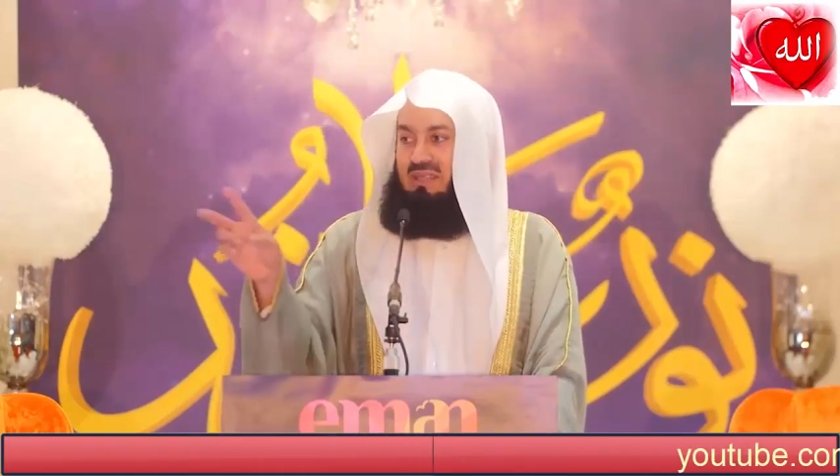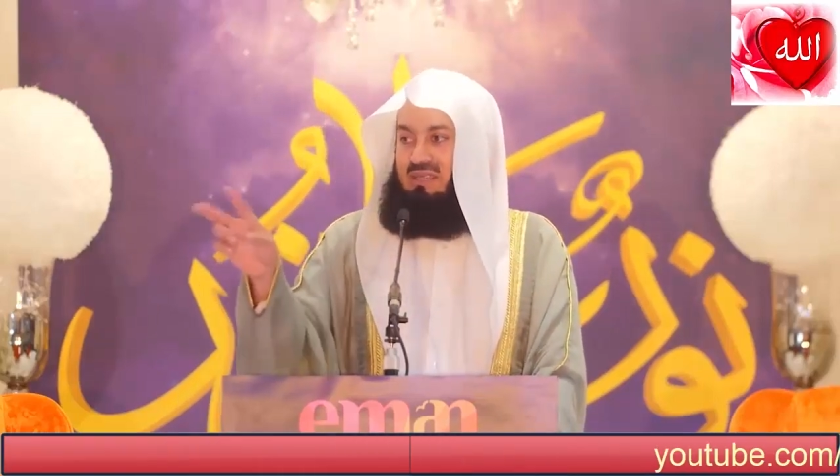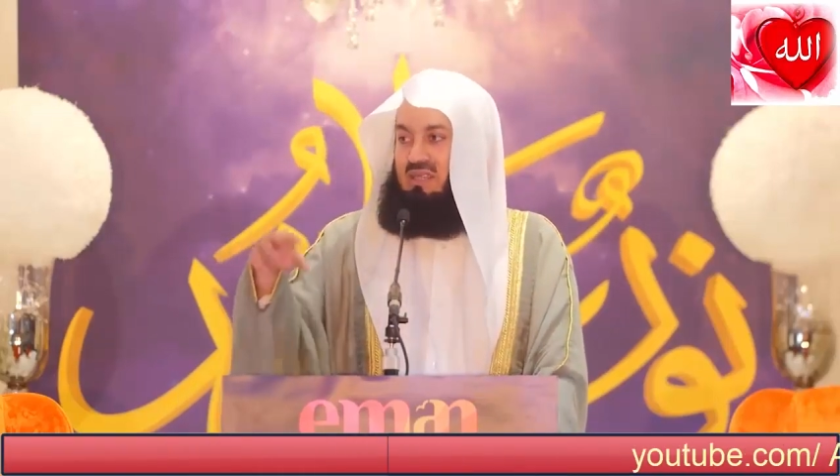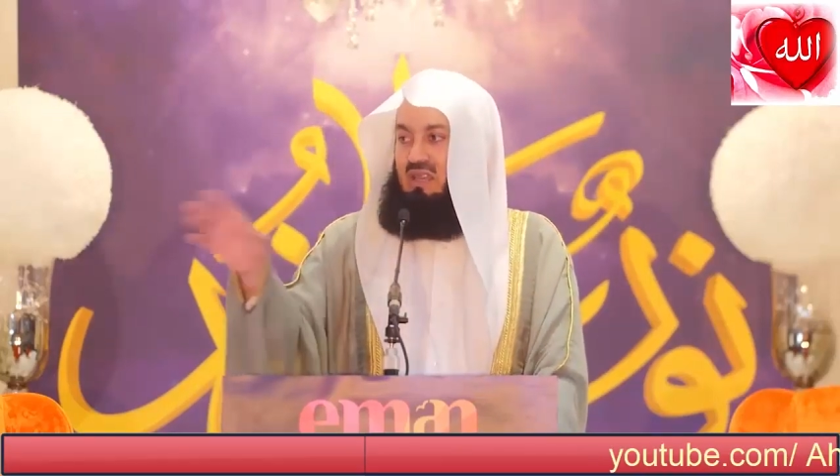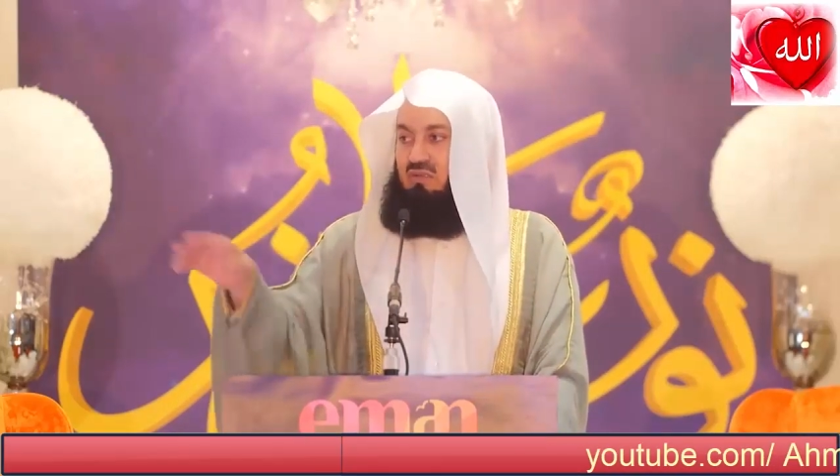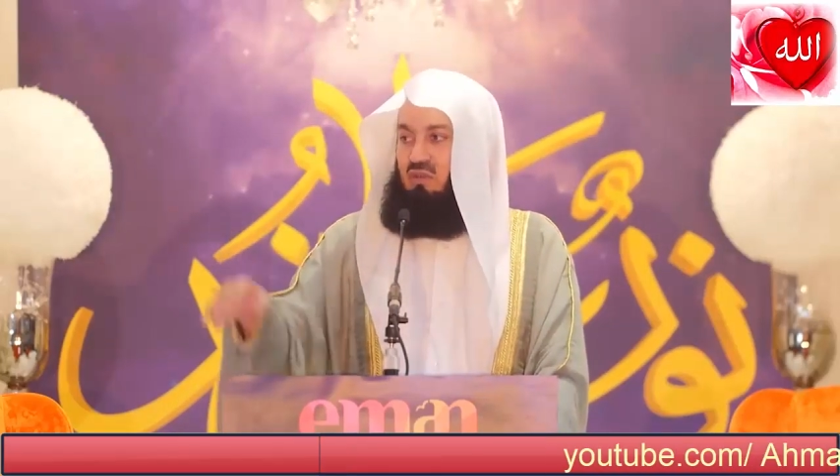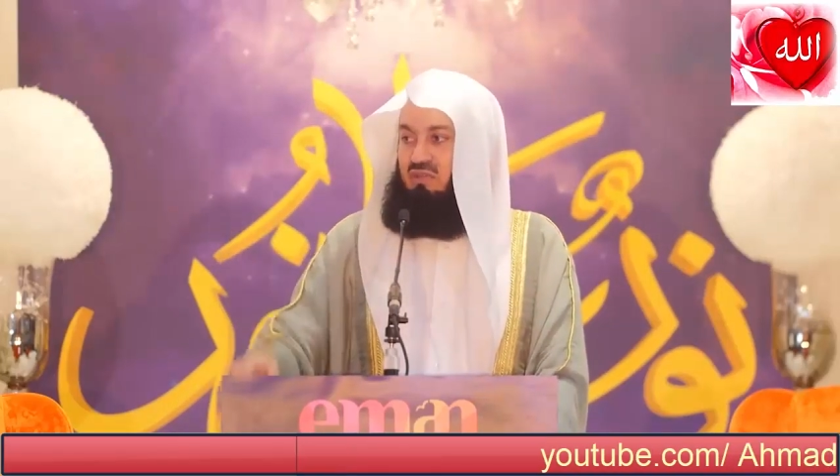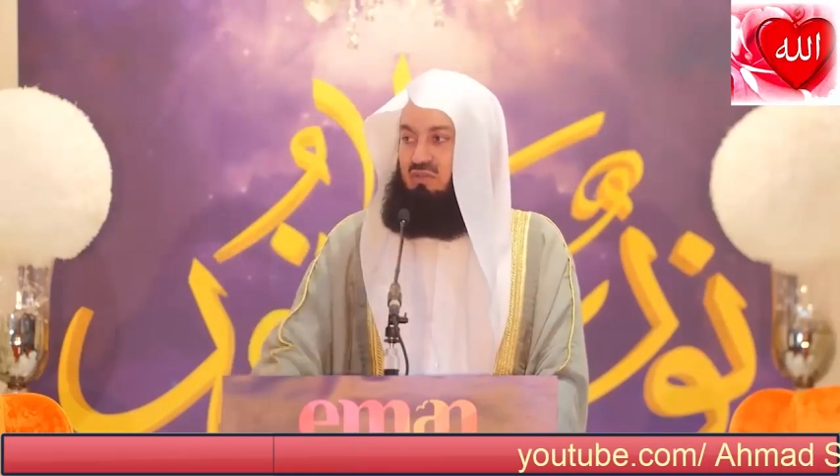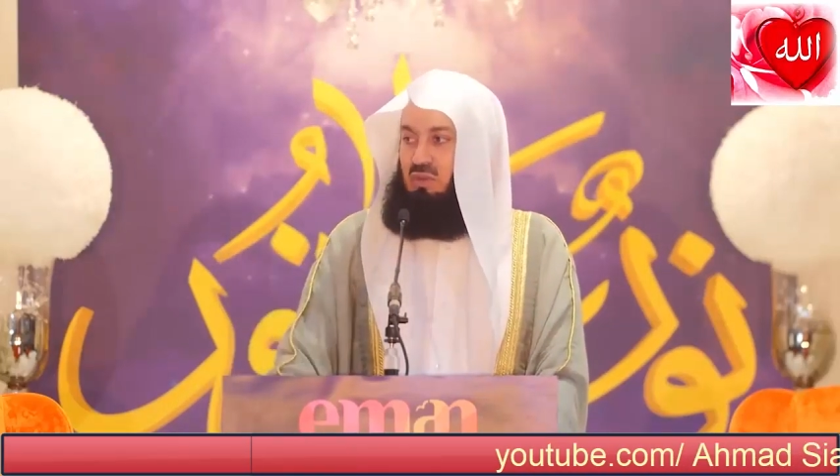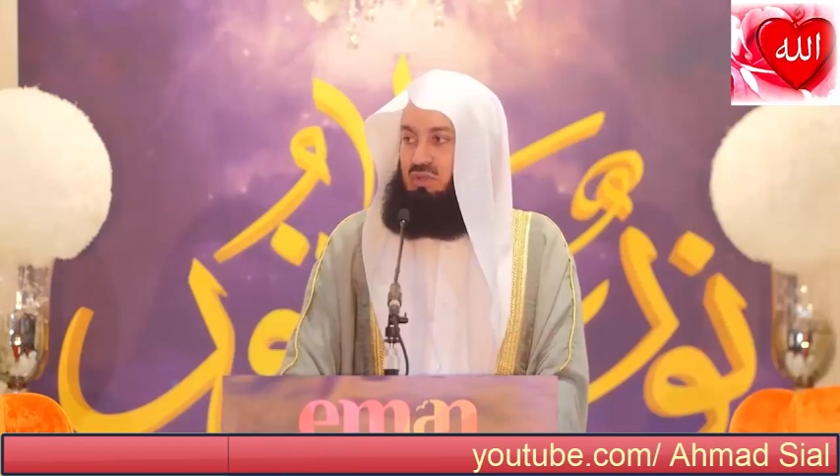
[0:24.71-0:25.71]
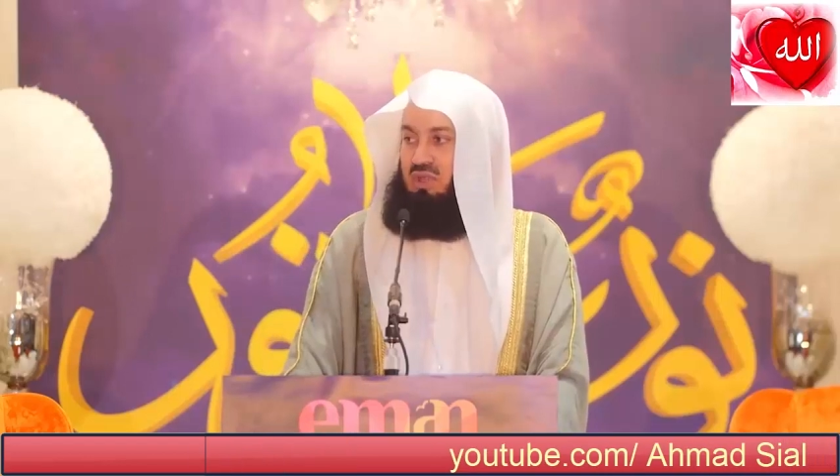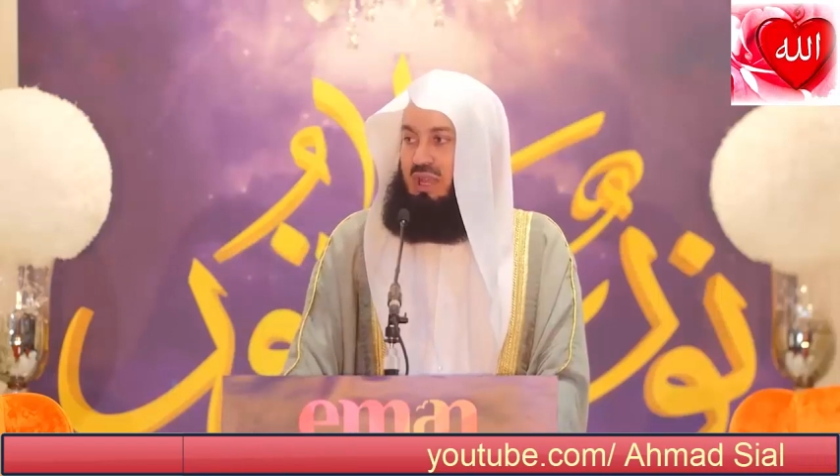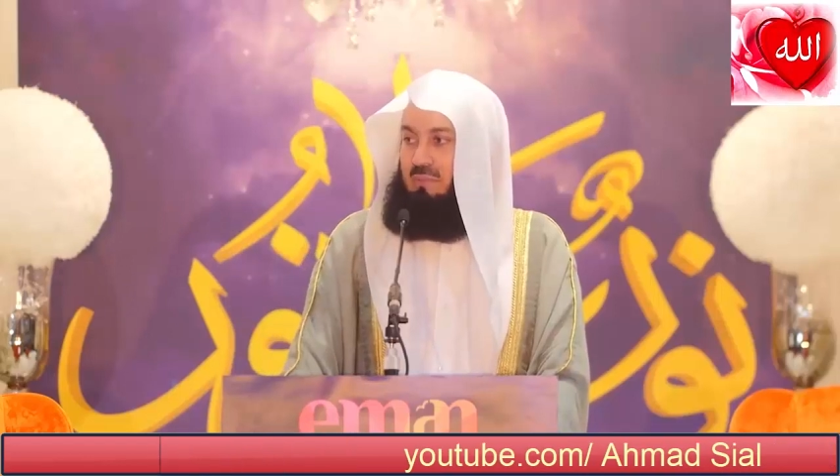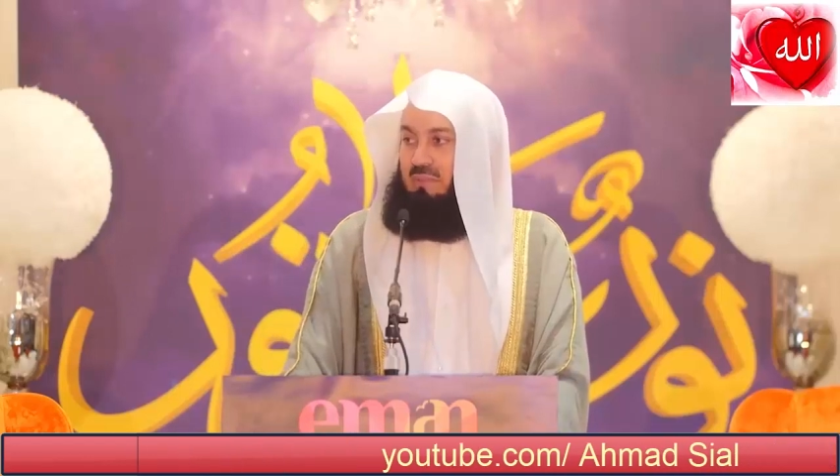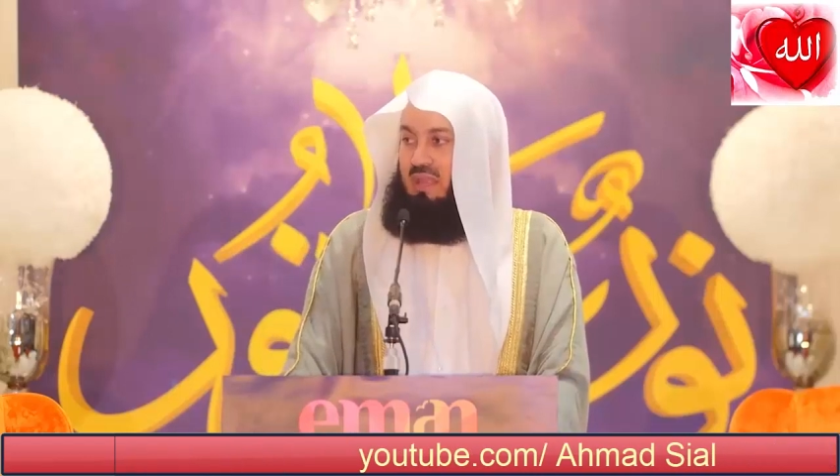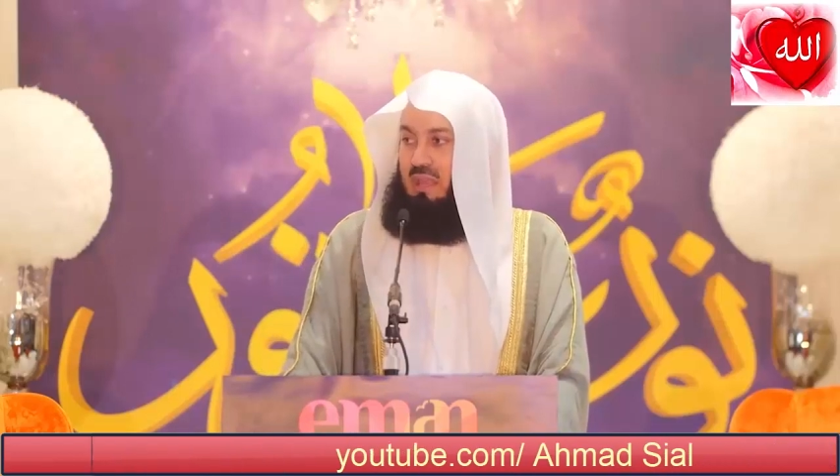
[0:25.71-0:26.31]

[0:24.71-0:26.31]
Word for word: this for the fourth time.